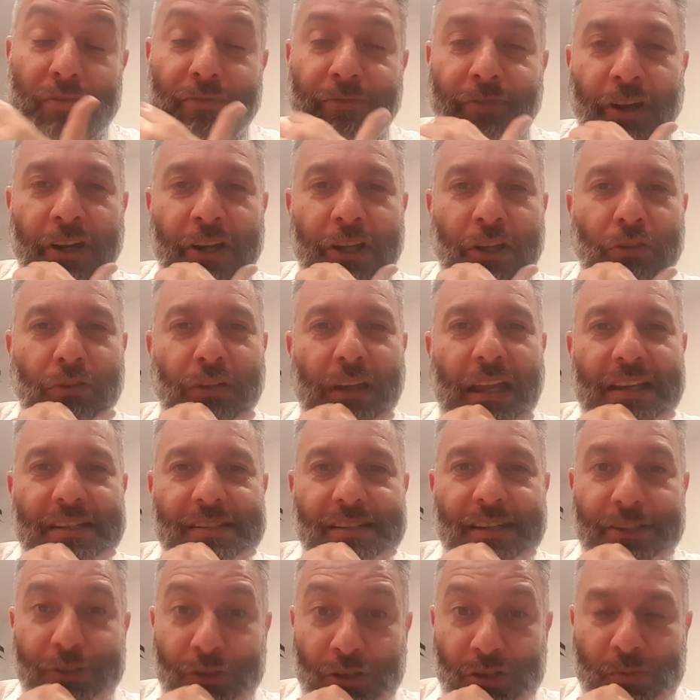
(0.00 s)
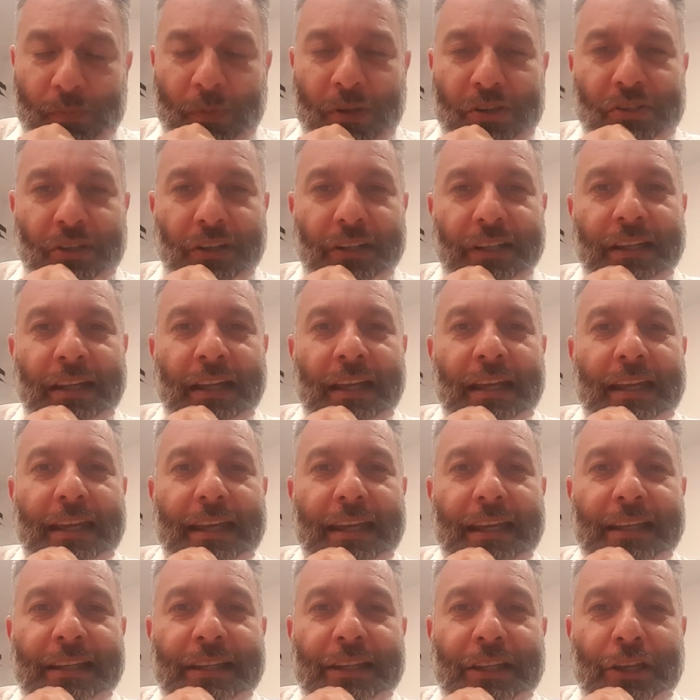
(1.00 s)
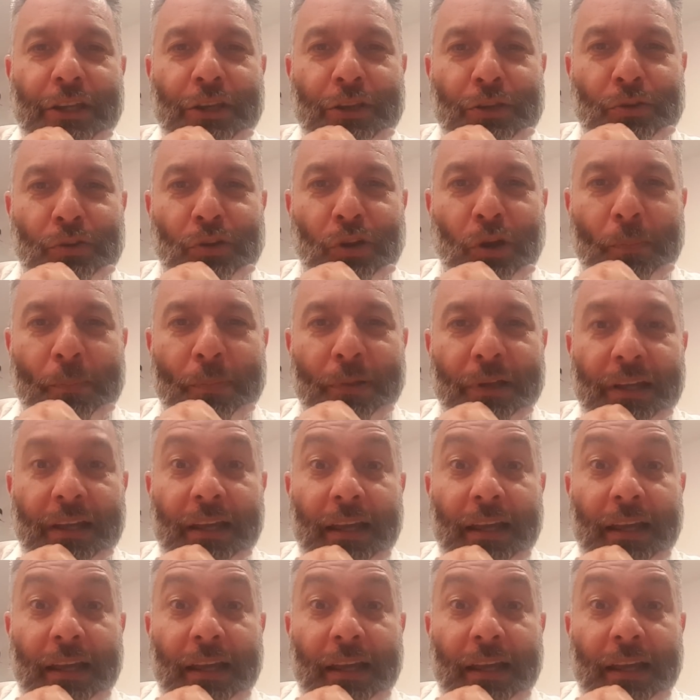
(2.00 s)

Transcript: very good last season, especially in Europe.